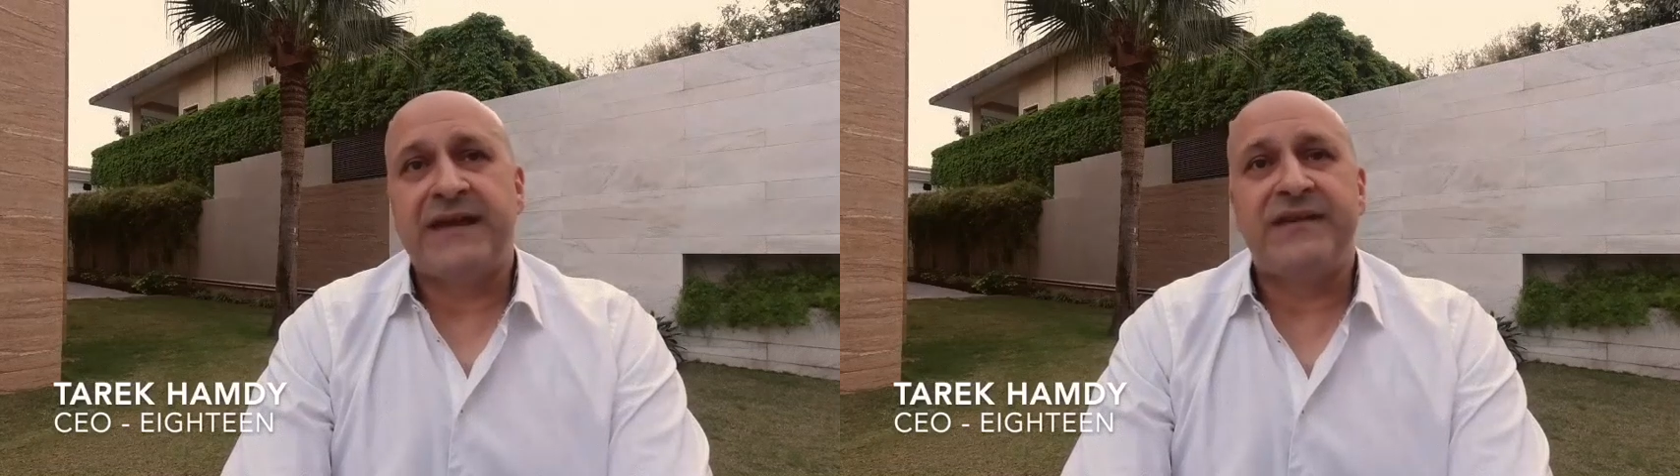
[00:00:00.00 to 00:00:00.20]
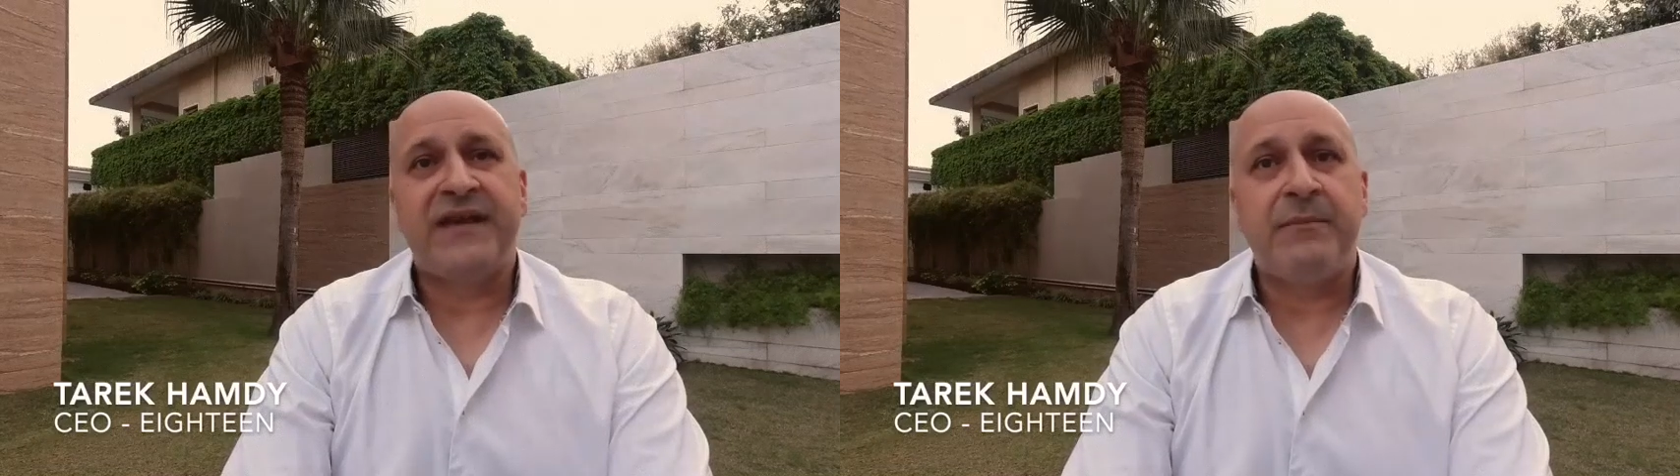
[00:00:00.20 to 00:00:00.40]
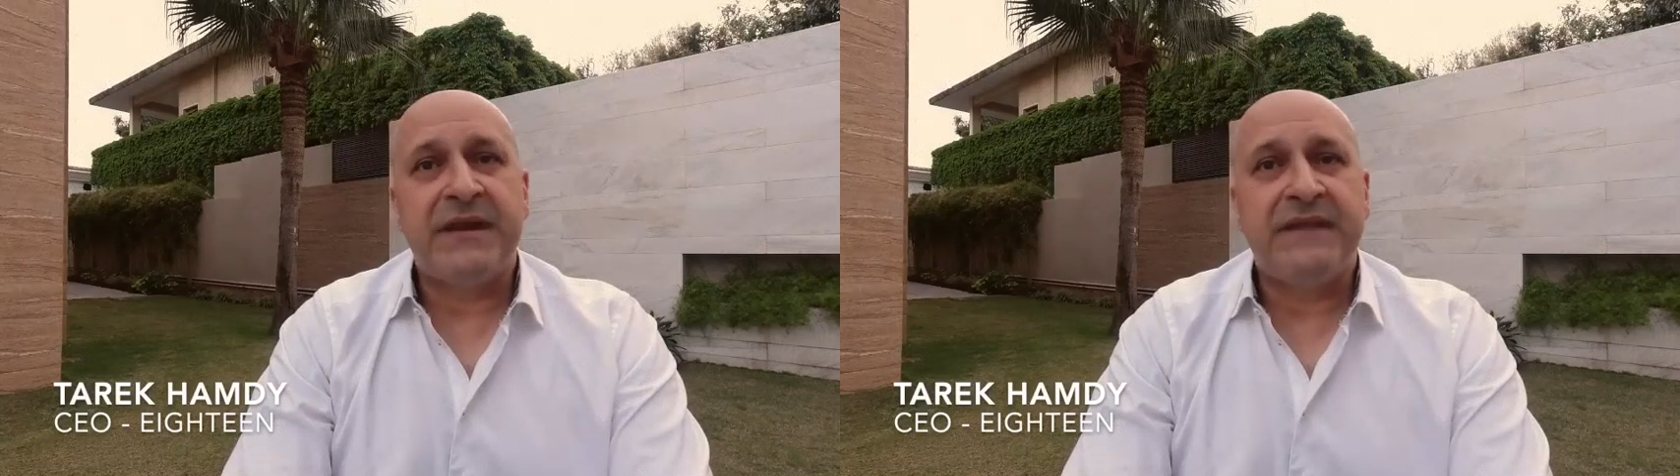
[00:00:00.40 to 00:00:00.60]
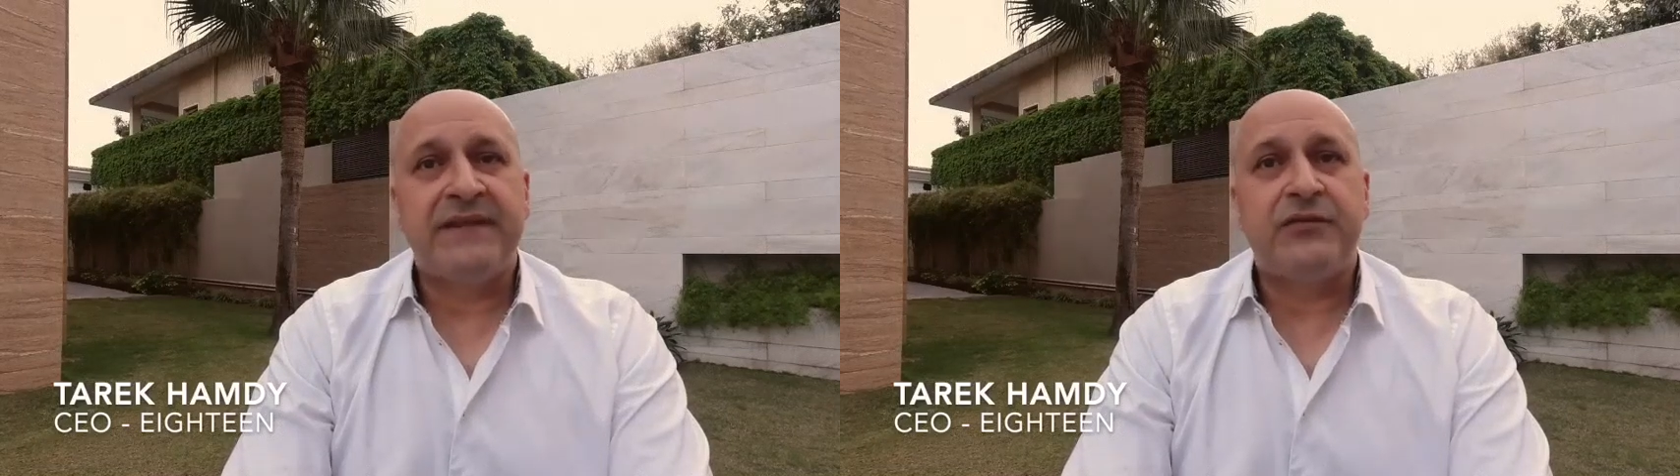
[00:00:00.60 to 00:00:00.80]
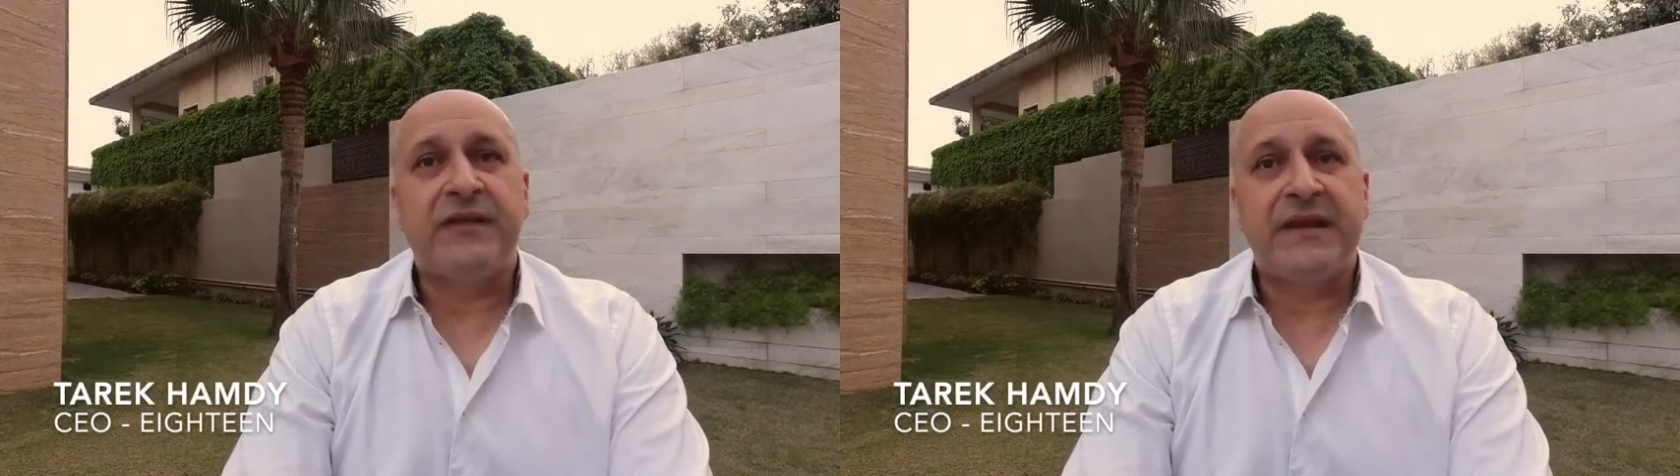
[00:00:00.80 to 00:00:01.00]
and its
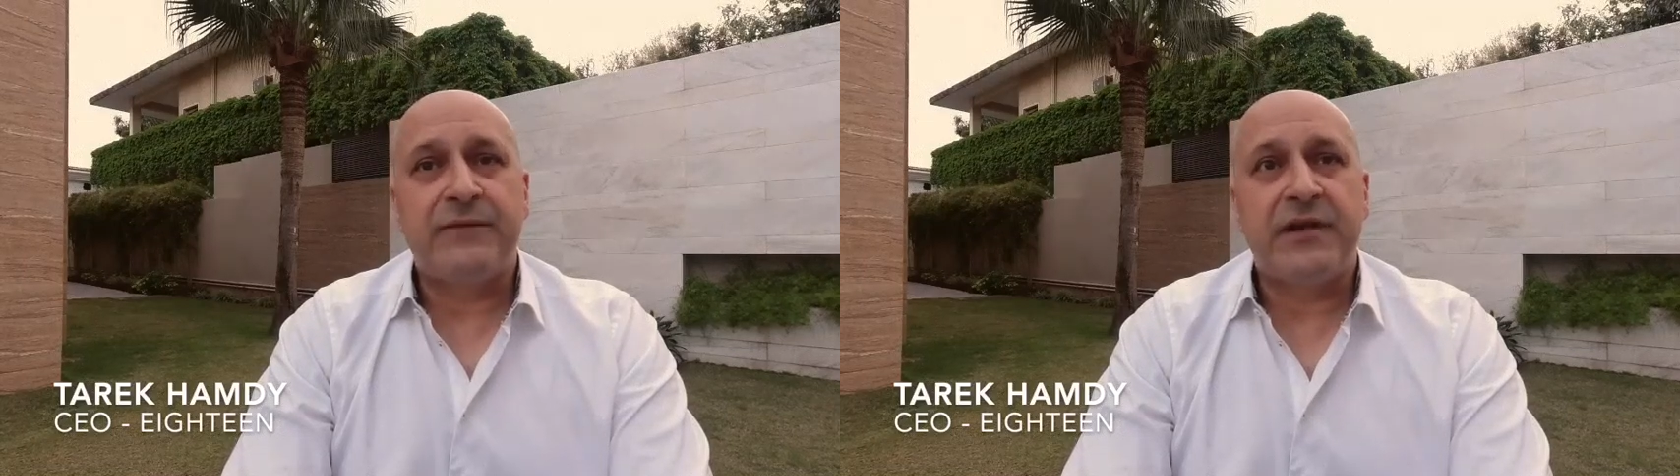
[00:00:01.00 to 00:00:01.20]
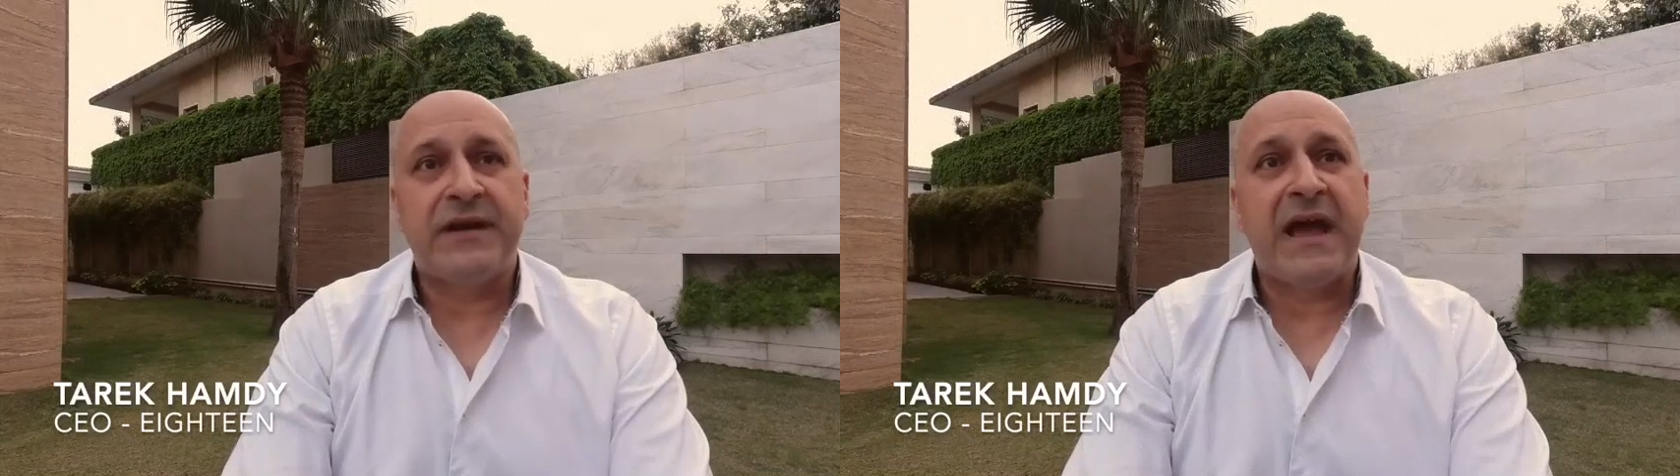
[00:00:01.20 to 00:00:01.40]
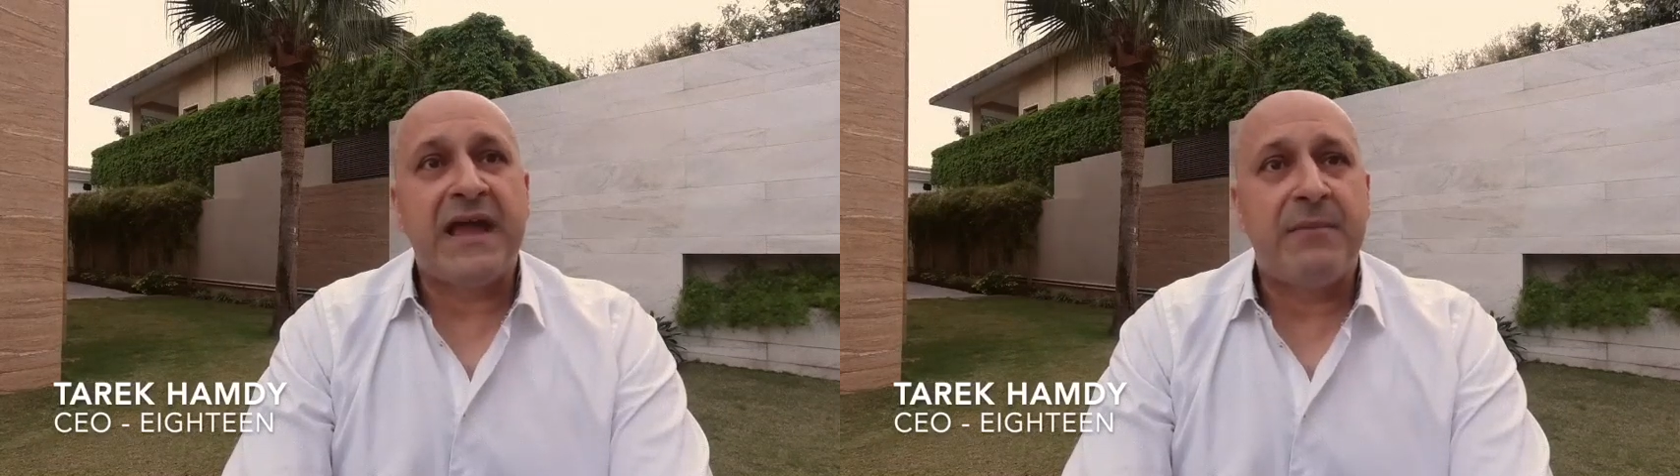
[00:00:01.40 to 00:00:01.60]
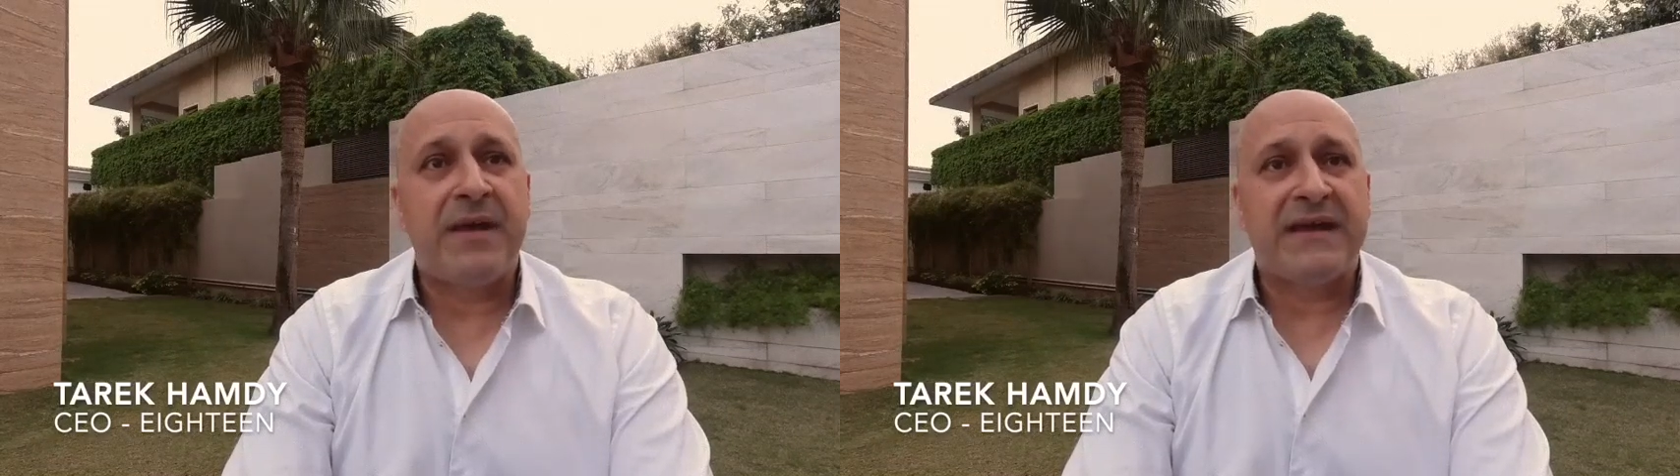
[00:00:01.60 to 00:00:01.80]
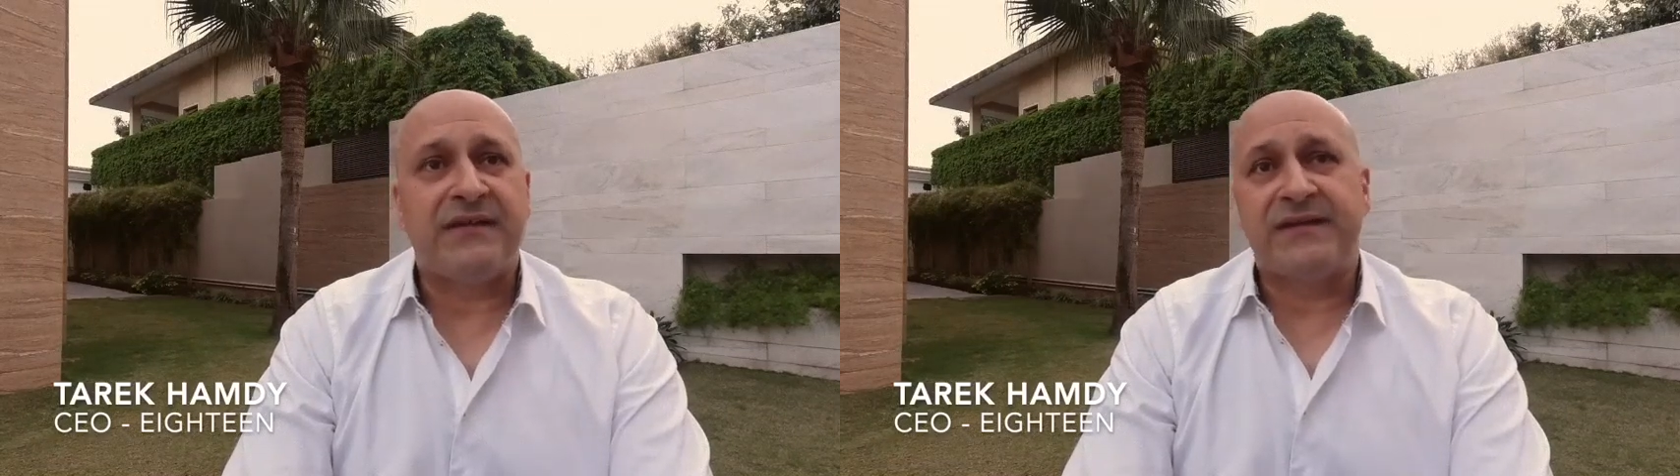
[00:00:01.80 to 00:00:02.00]
ability to deliver a
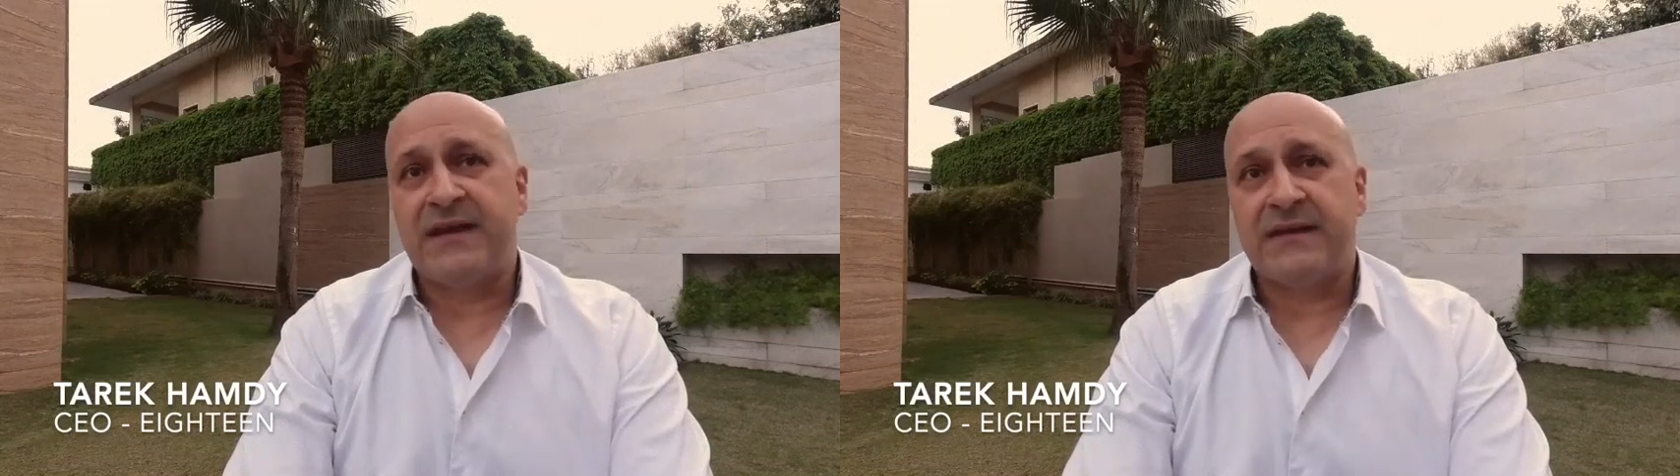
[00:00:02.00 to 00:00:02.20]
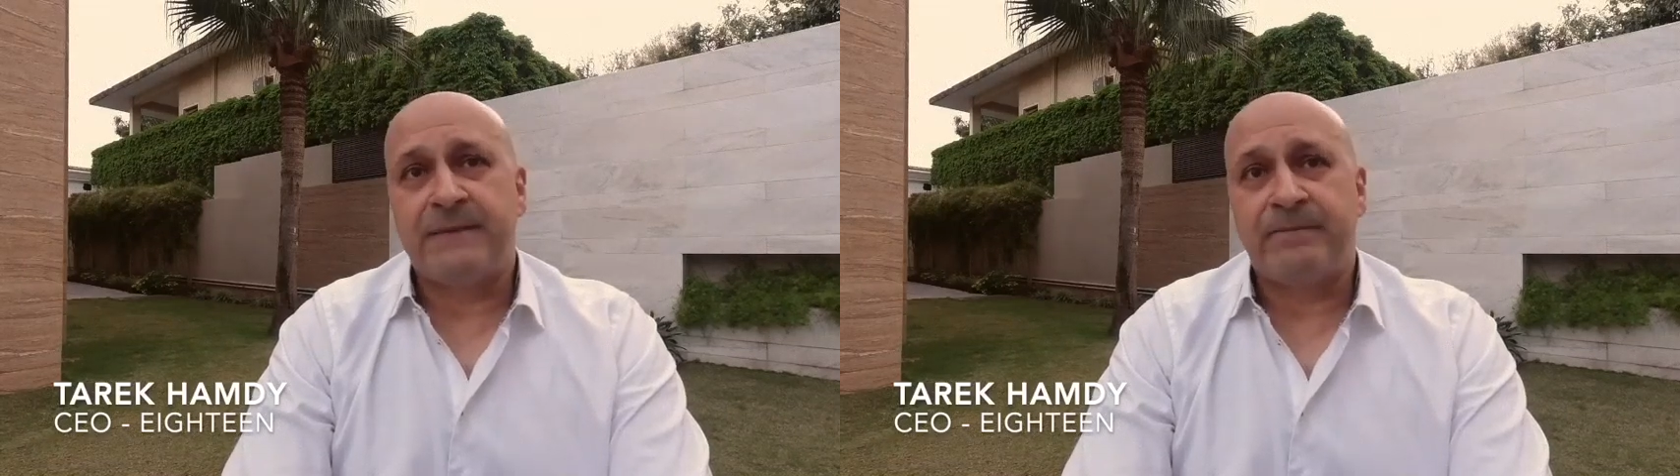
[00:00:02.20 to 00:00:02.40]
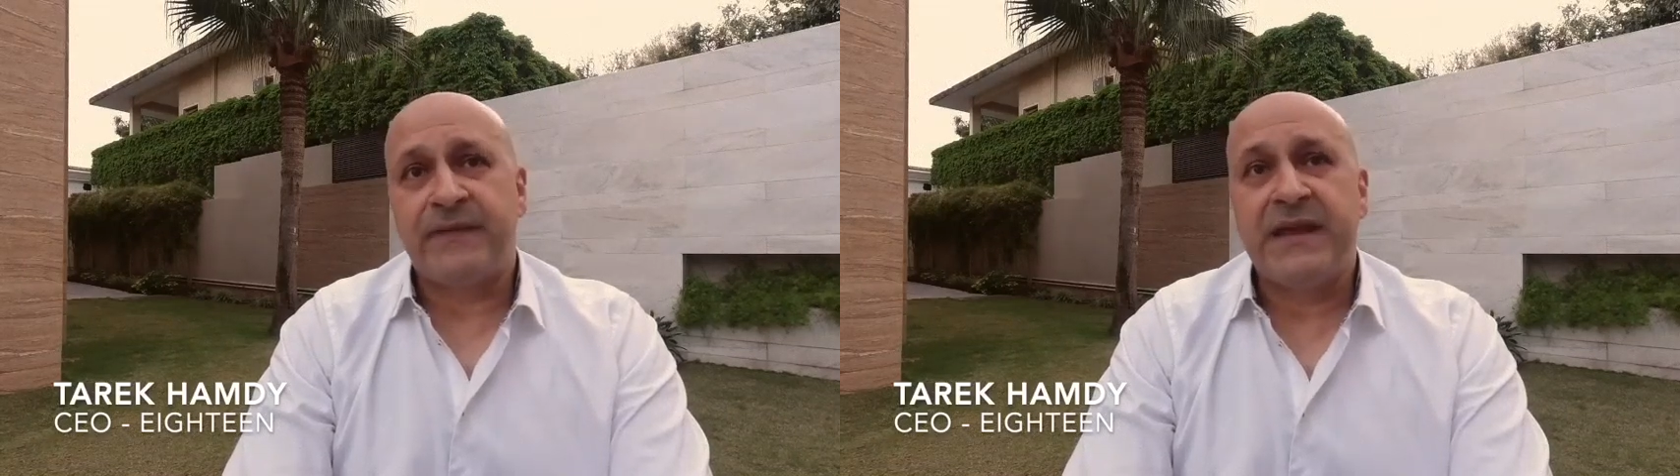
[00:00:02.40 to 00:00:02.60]
Naya Pakistan,